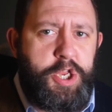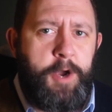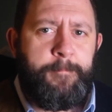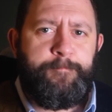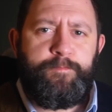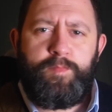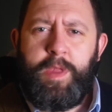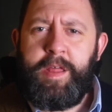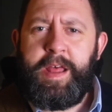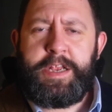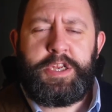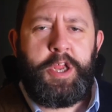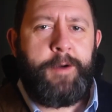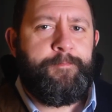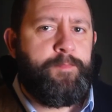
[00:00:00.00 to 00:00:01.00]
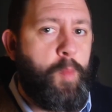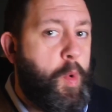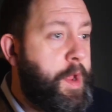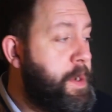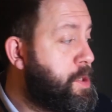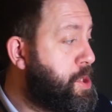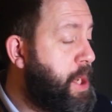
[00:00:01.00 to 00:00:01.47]
So, now that's done,
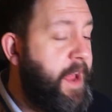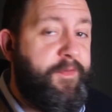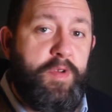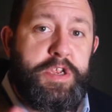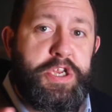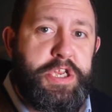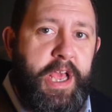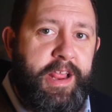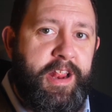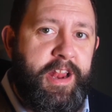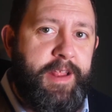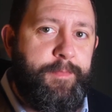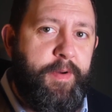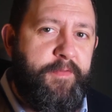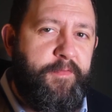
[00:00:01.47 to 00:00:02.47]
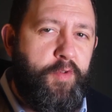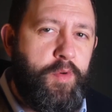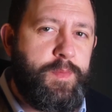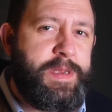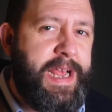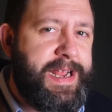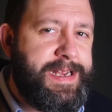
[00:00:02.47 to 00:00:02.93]
we can safely say that it
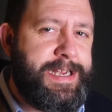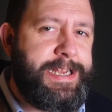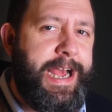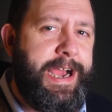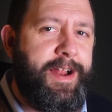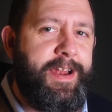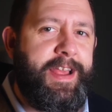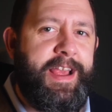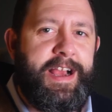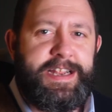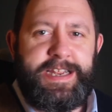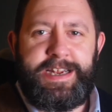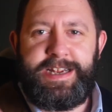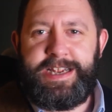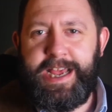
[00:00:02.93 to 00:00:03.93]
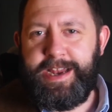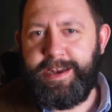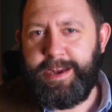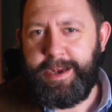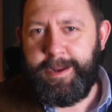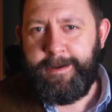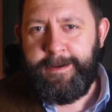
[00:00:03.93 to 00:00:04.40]
performs exactly as
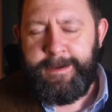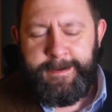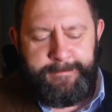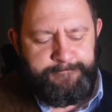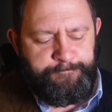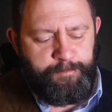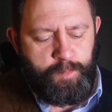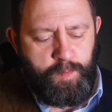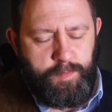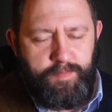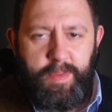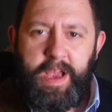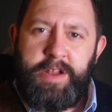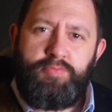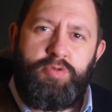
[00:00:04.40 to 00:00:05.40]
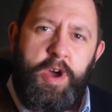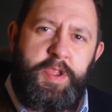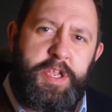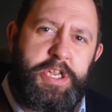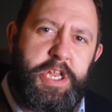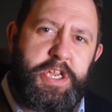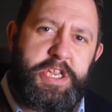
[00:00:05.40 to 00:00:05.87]
intended. And
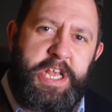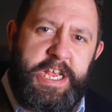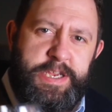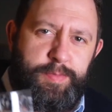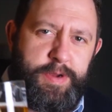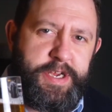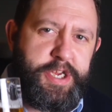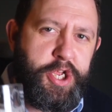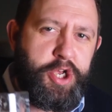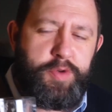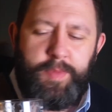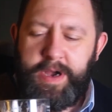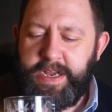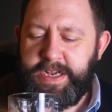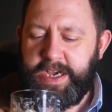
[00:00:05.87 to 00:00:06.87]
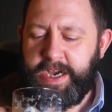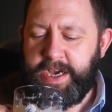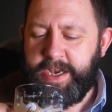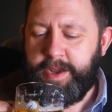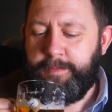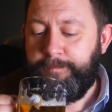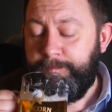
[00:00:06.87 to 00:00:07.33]
rather successfully too, might I
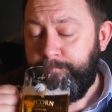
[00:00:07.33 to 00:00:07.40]
add.